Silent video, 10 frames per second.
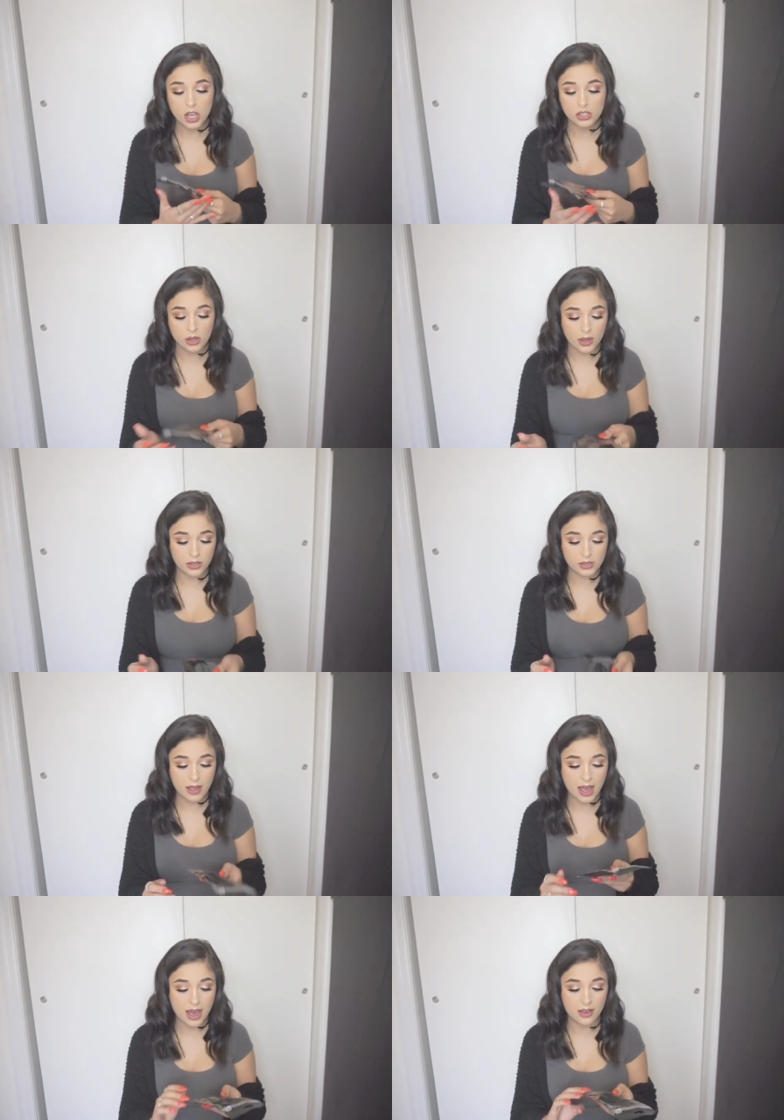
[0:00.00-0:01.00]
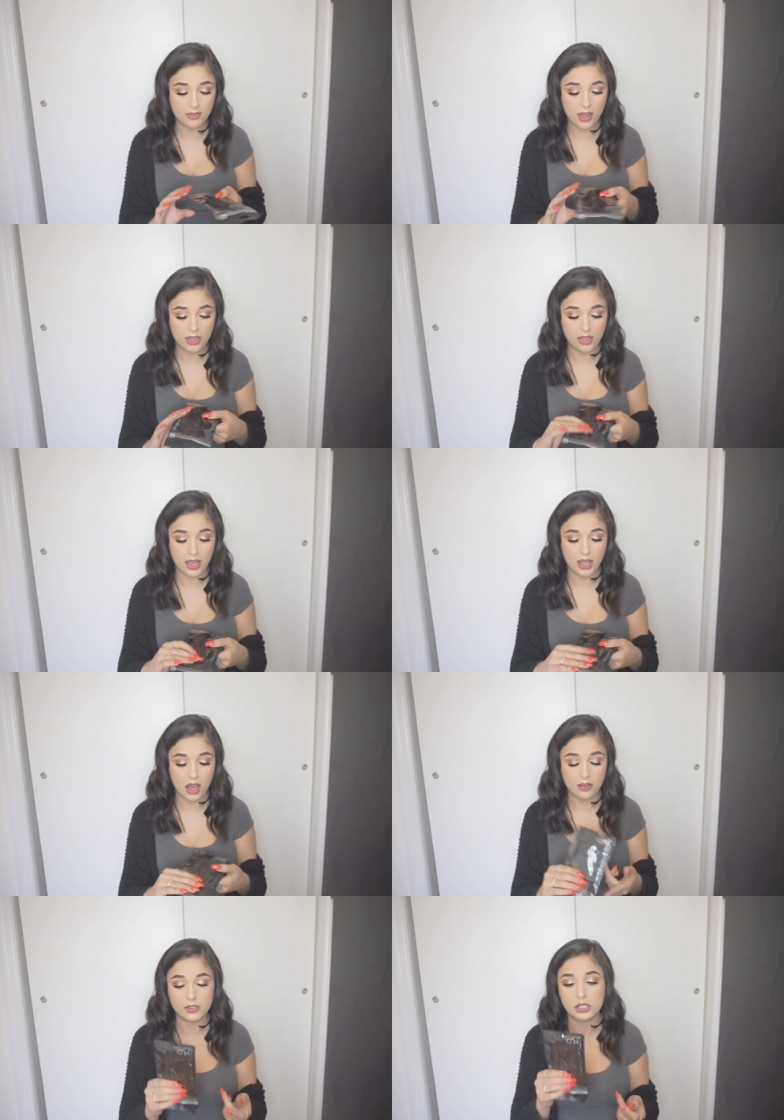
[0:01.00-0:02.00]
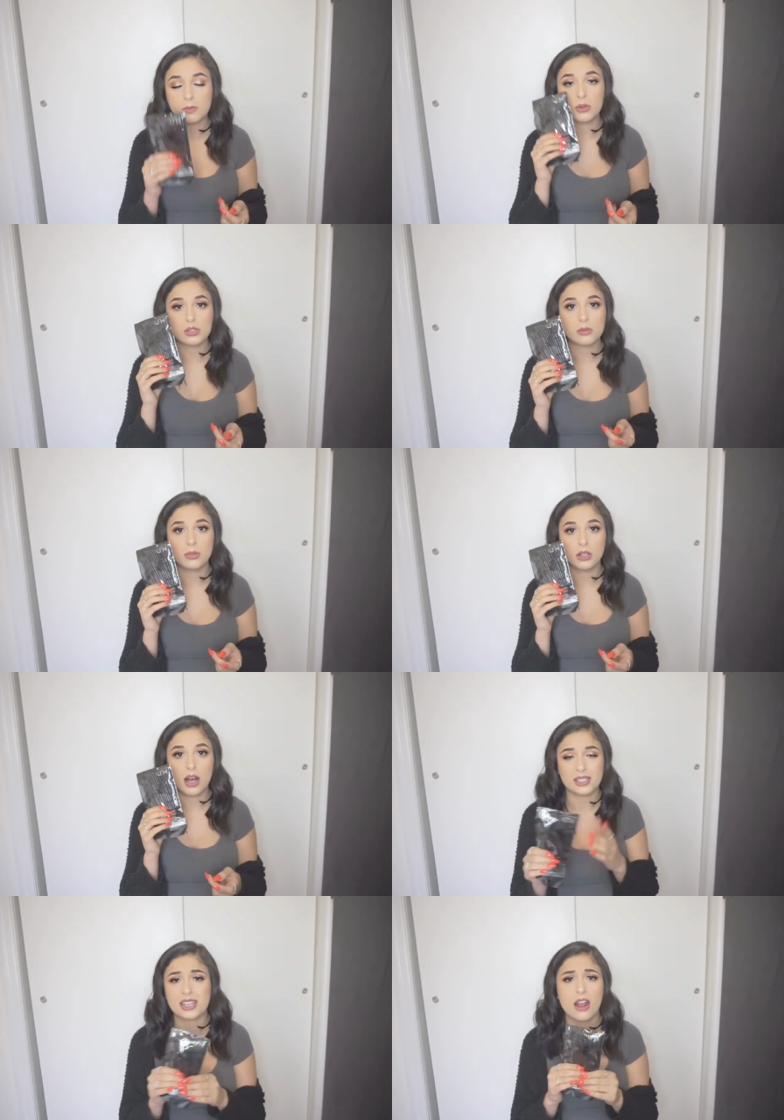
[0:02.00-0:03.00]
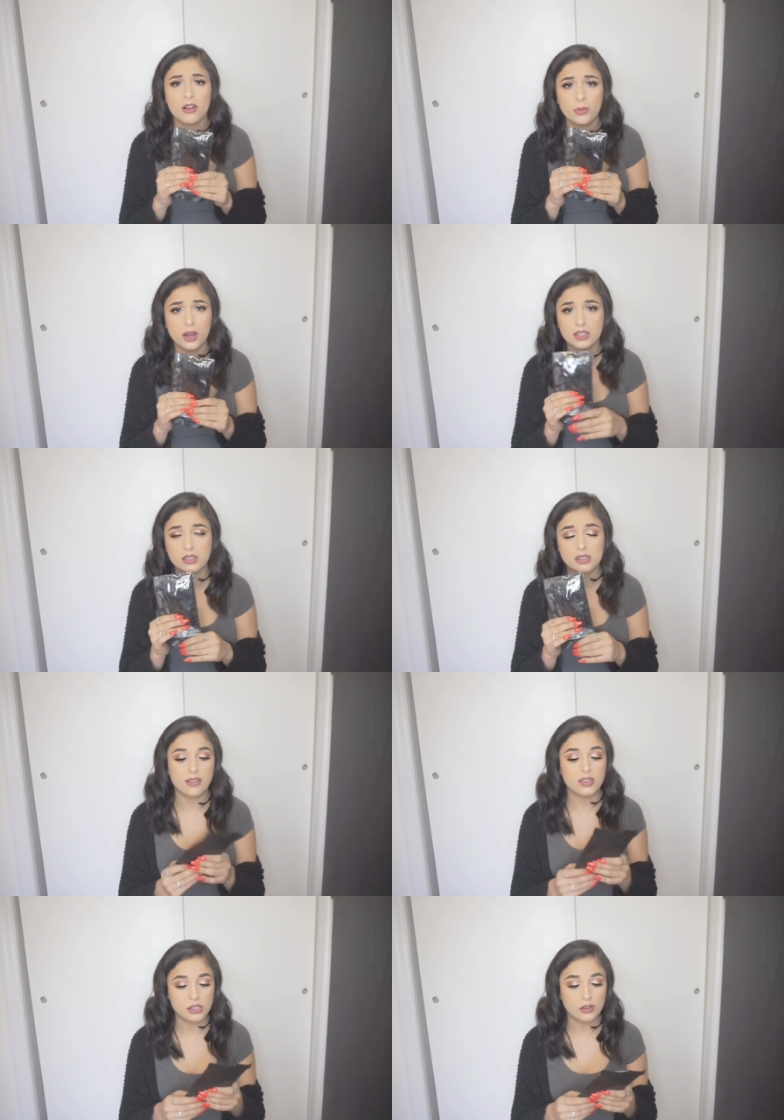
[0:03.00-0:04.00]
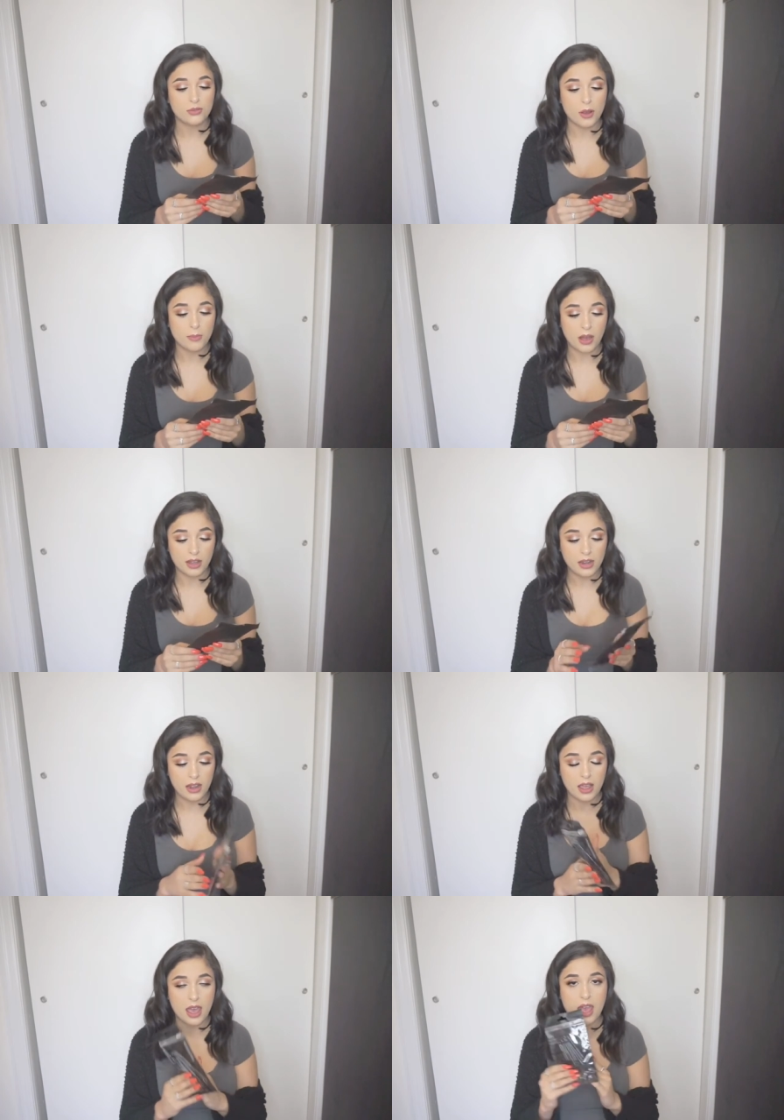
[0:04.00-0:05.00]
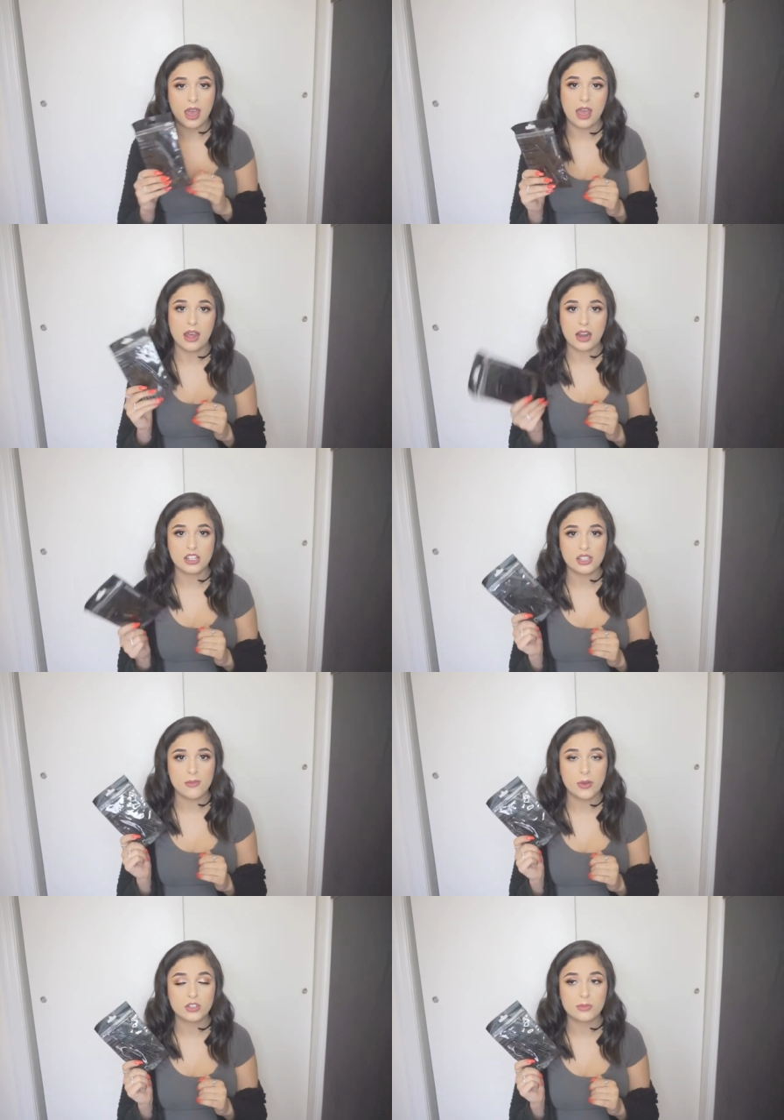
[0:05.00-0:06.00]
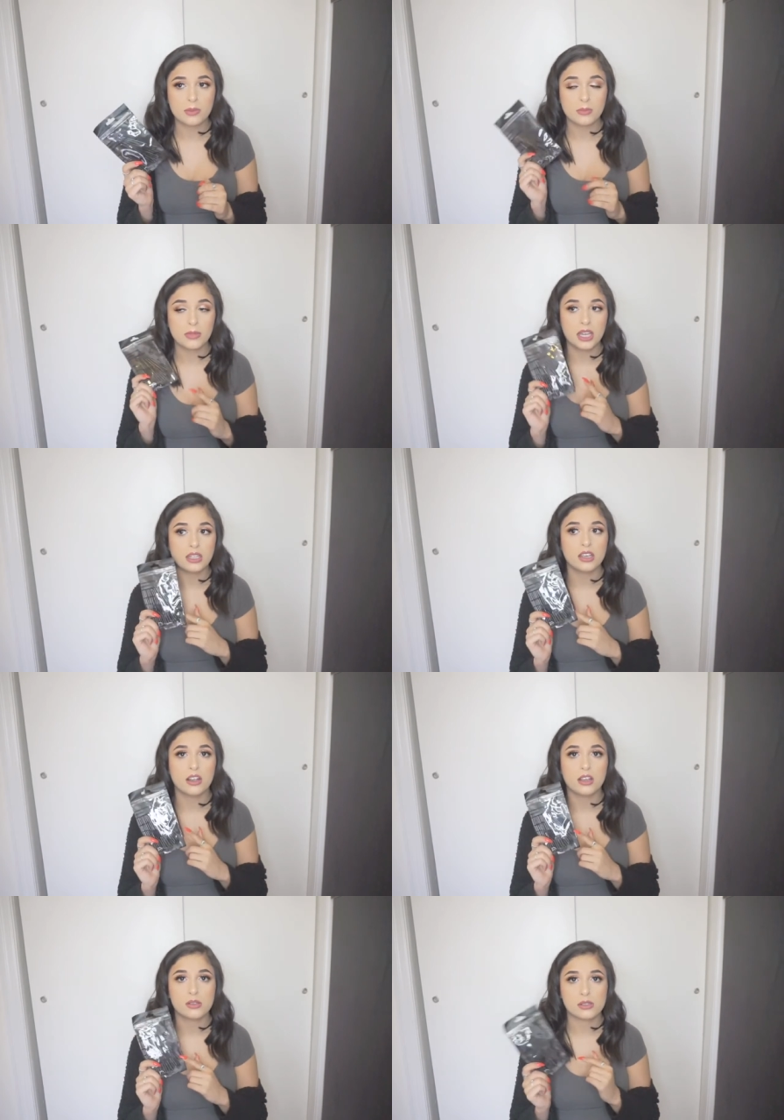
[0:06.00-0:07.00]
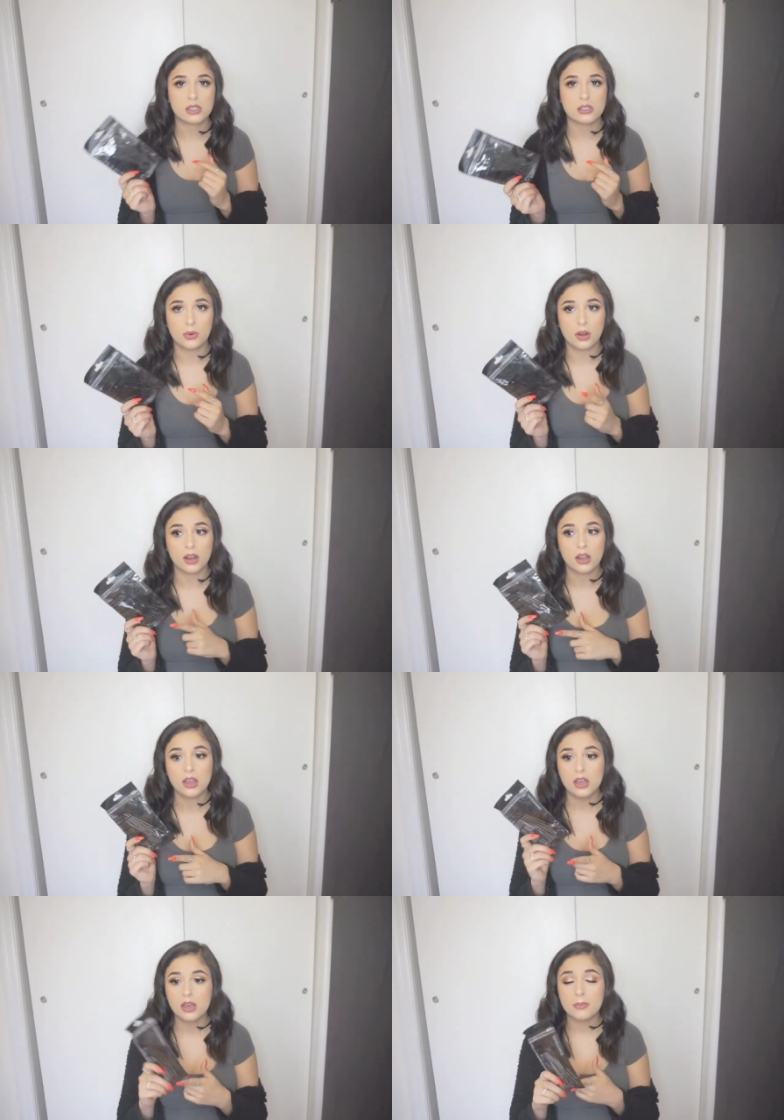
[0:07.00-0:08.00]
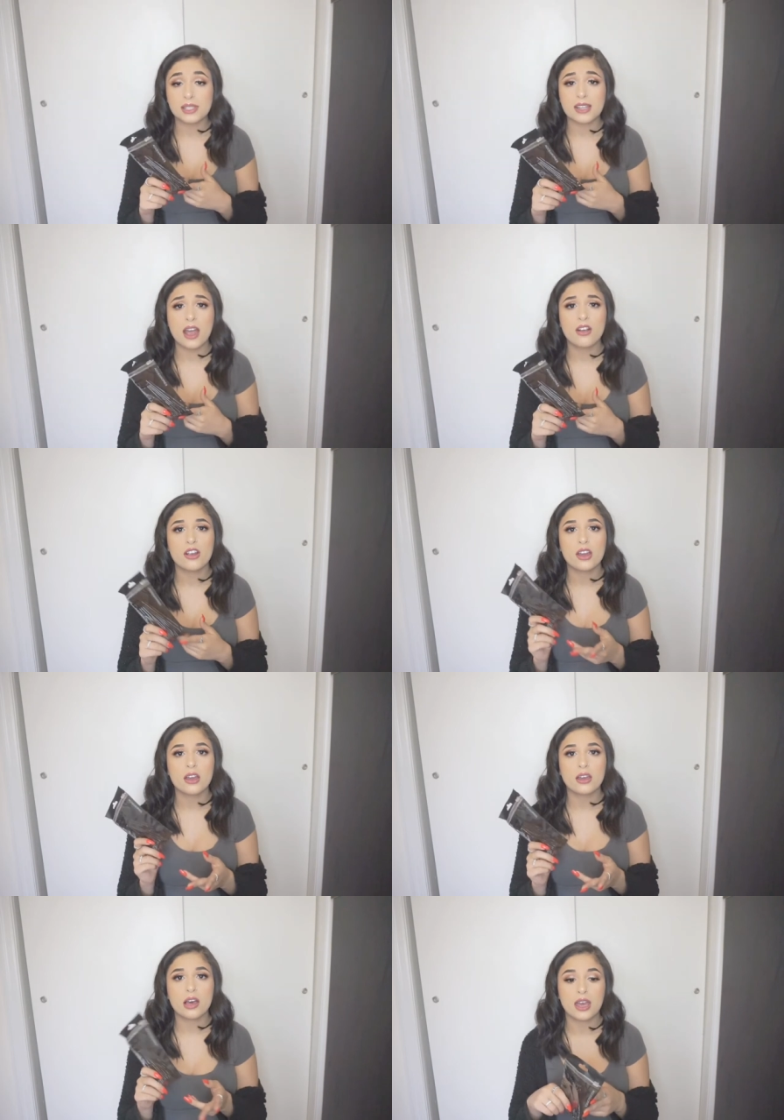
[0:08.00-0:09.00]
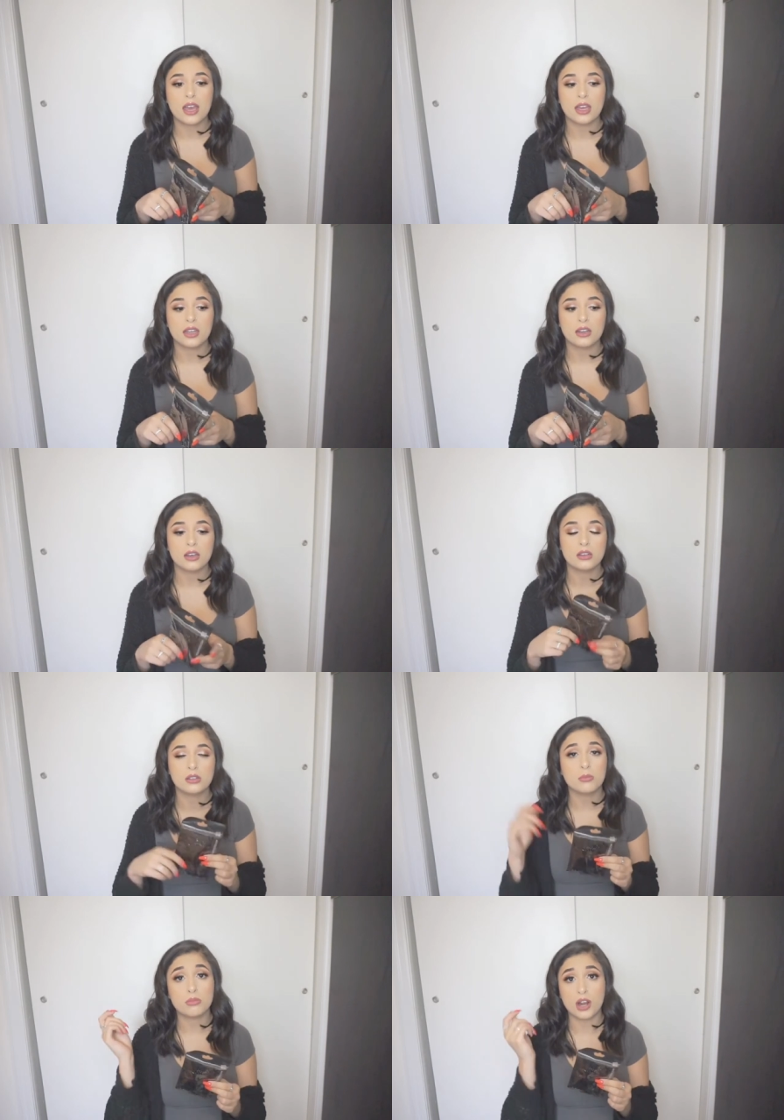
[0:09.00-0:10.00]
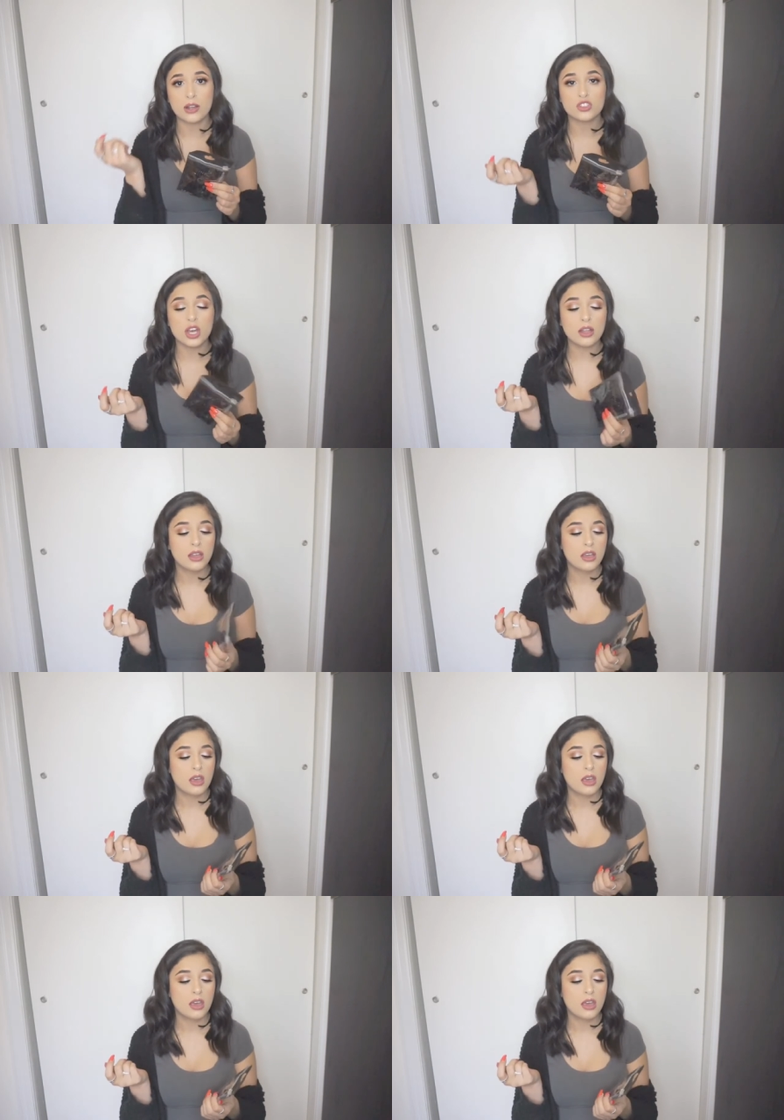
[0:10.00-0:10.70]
So I also have a thing of disposable mascara wands. These are from Mud, and I just have a bunch of them in here. I use these for mascara and brow gel.